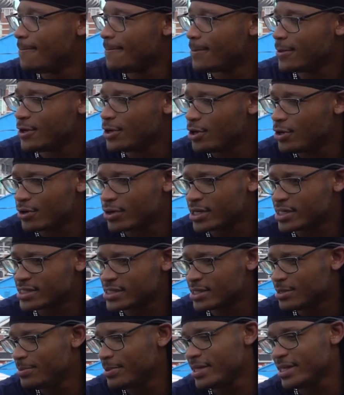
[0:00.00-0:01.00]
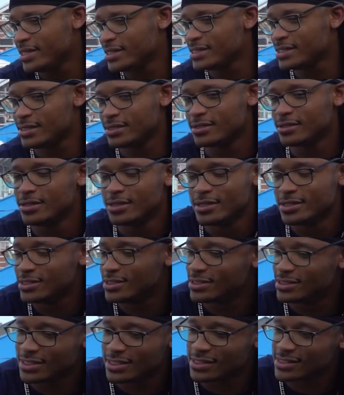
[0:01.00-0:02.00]
You know, because it'd be easy
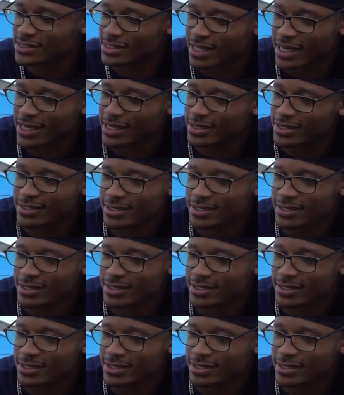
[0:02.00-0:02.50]
to just like,